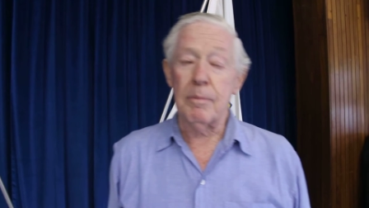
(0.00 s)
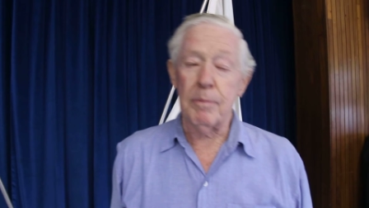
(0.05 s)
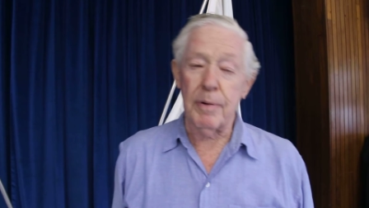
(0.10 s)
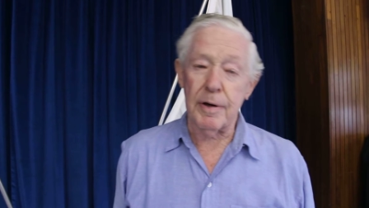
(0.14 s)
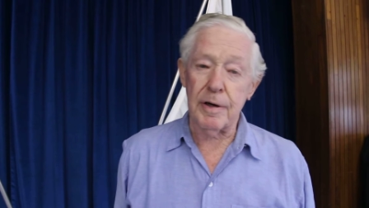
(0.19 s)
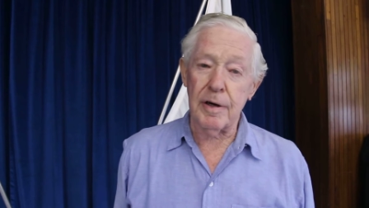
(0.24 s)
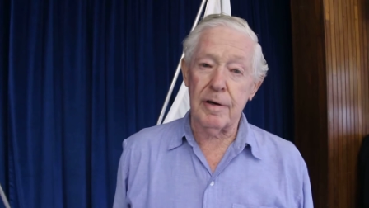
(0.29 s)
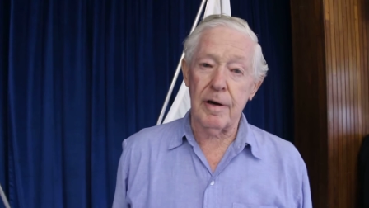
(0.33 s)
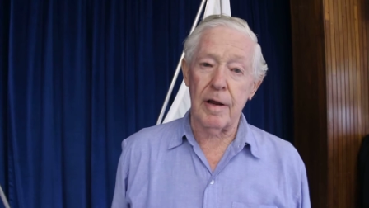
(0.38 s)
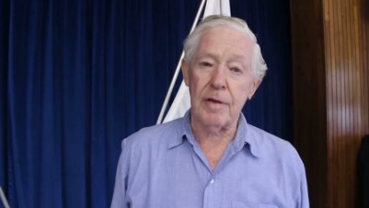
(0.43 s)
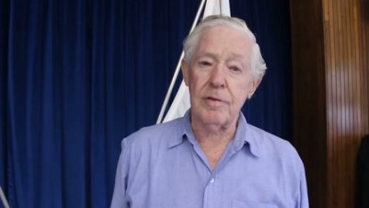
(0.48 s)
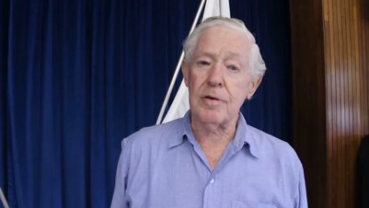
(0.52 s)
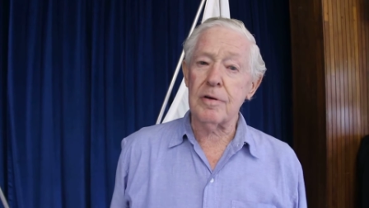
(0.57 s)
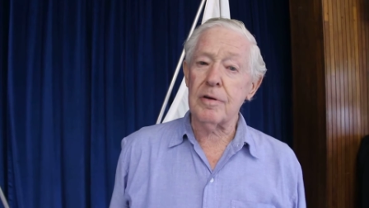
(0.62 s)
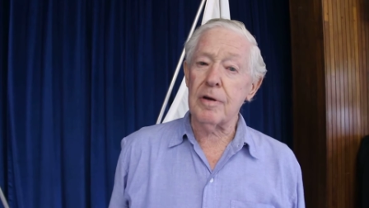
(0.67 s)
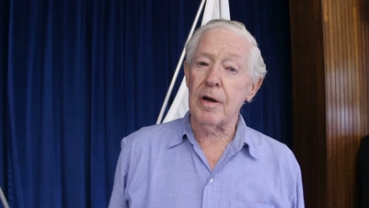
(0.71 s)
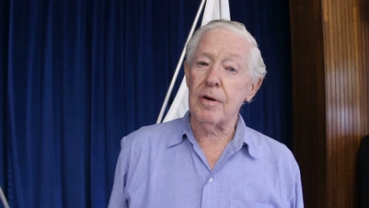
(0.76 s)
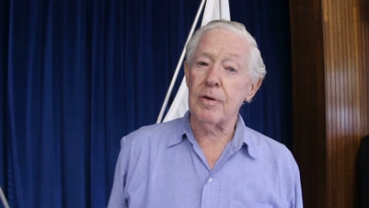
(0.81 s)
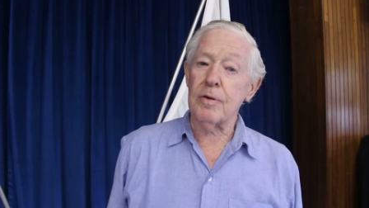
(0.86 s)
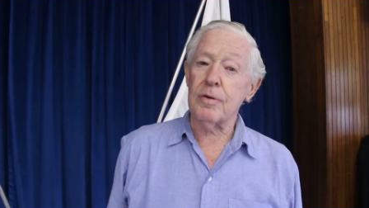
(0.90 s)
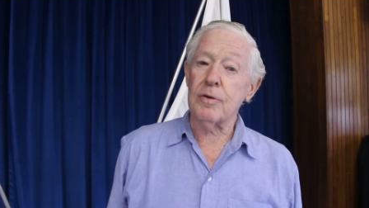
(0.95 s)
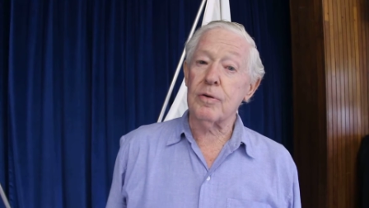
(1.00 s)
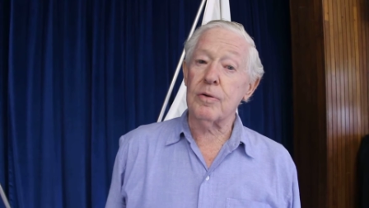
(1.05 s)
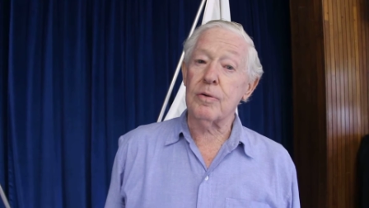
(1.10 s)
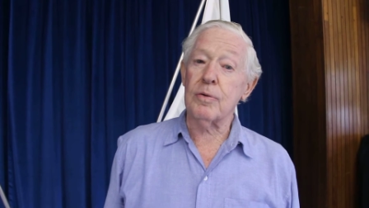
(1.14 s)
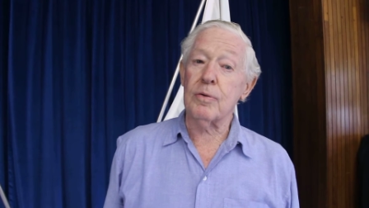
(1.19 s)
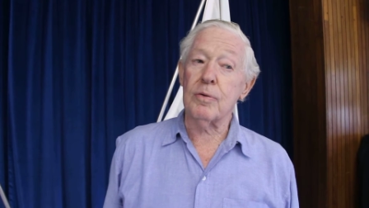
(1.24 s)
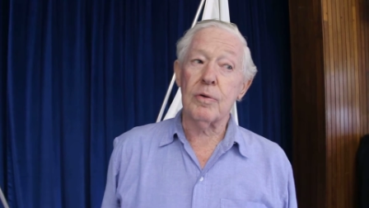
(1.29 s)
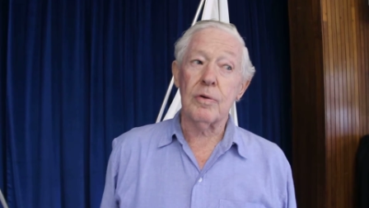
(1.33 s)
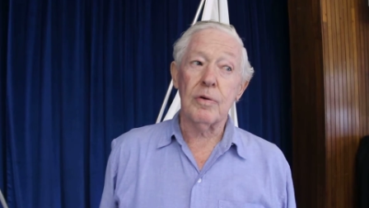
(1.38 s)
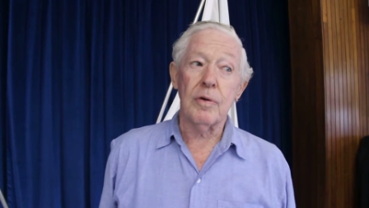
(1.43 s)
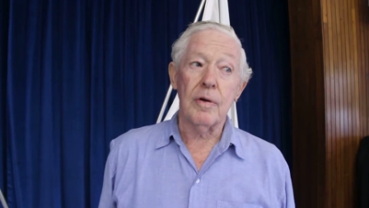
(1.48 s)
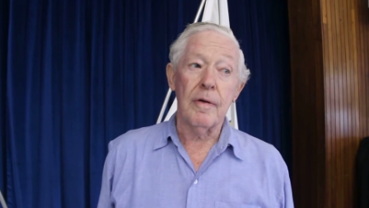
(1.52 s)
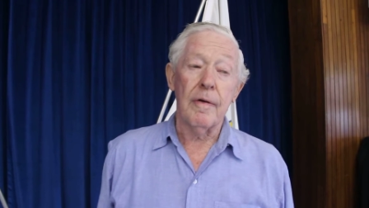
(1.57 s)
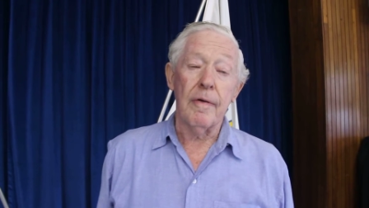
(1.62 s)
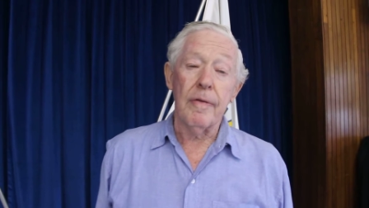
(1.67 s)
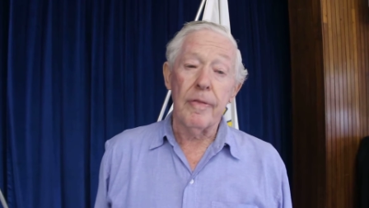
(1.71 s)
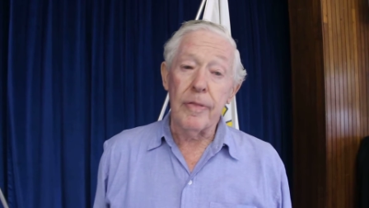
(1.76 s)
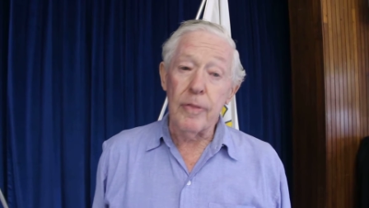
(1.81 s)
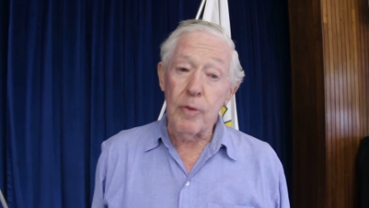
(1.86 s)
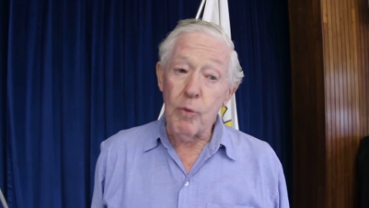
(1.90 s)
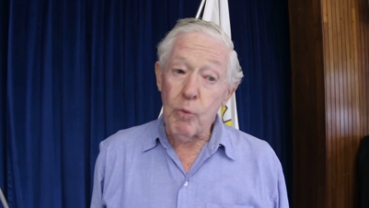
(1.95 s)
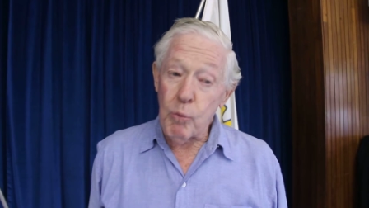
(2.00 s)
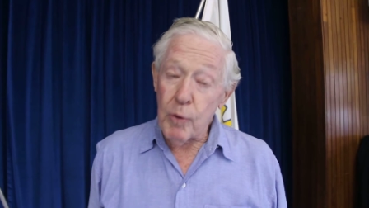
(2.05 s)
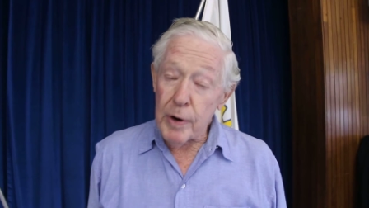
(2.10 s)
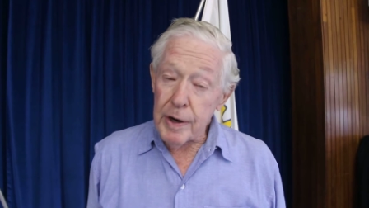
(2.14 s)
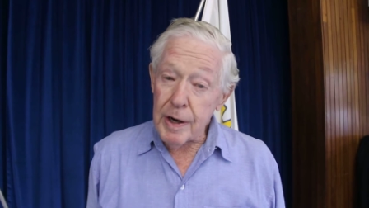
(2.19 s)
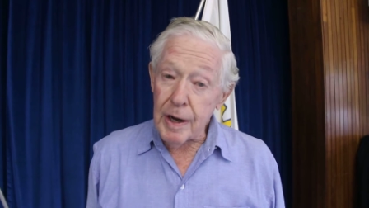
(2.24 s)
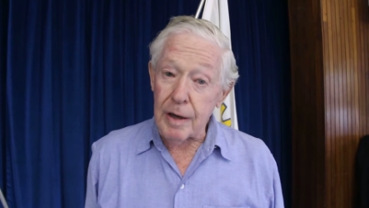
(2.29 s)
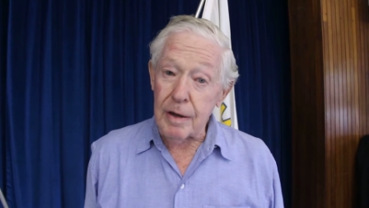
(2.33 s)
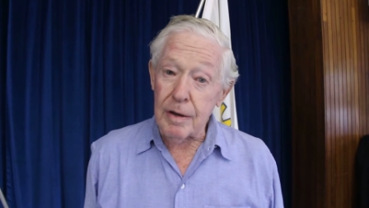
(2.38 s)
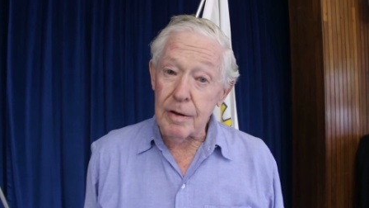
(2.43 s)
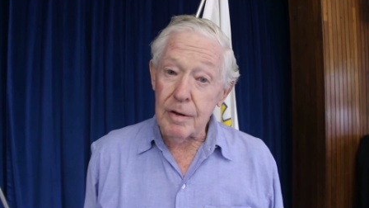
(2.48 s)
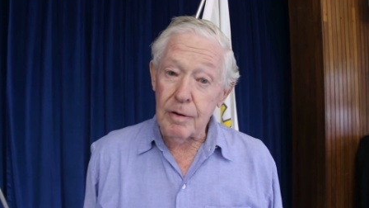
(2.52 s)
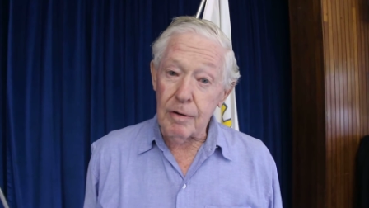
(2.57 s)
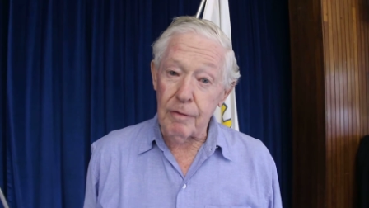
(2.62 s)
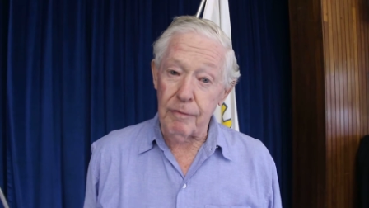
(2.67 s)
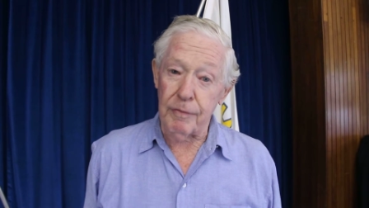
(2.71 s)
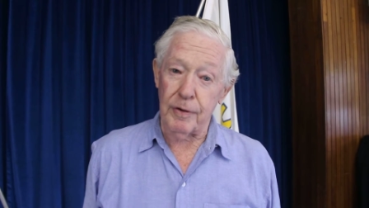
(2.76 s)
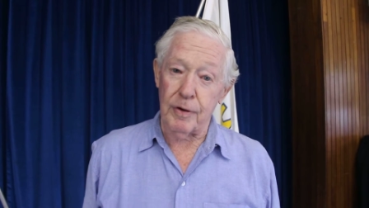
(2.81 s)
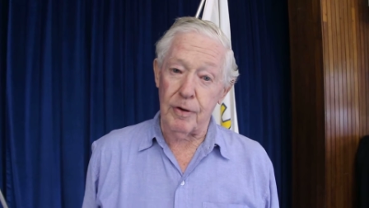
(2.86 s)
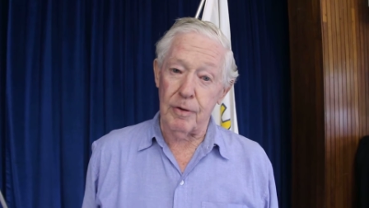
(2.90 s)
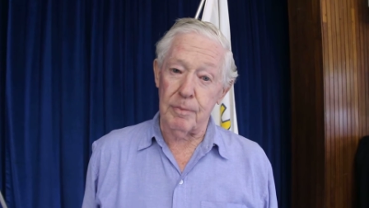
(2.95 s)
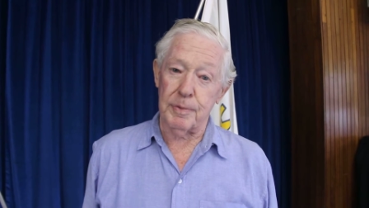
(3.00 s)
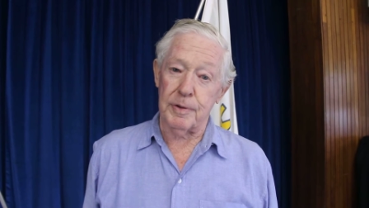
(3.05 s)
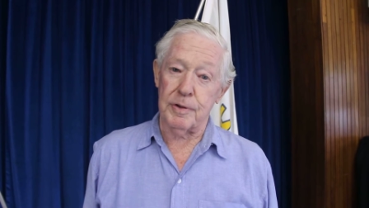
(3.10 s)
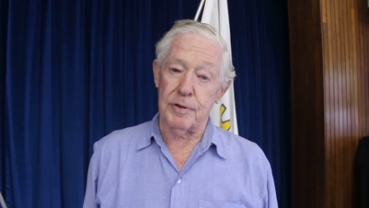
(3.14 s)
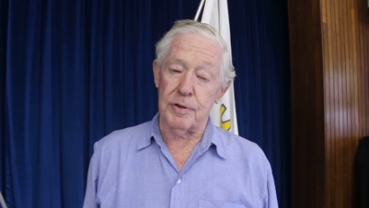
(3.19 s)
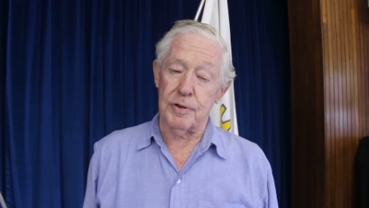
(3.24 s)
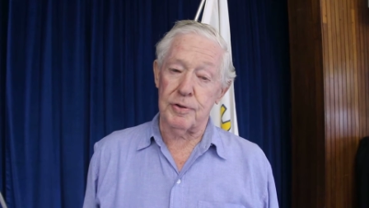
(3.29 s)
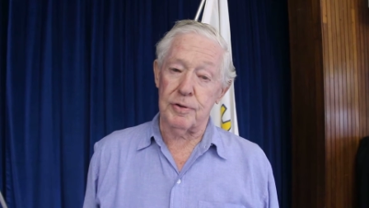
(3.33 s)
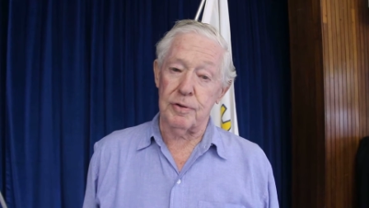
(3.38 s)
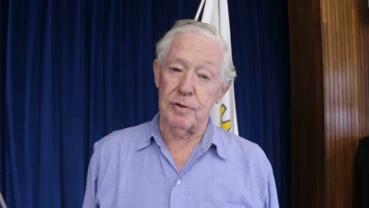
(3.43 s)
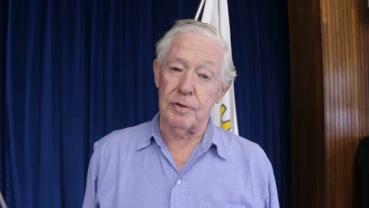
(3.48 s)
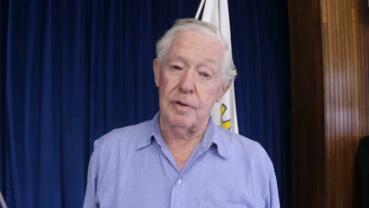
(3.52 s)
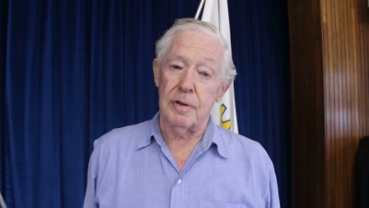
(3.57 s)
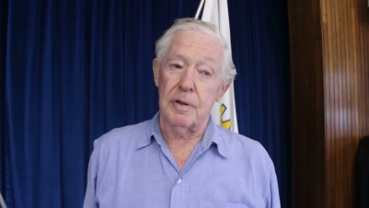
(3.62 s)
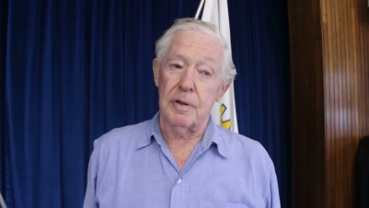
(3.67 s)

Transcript: but it doesn't go to the winner of the competition.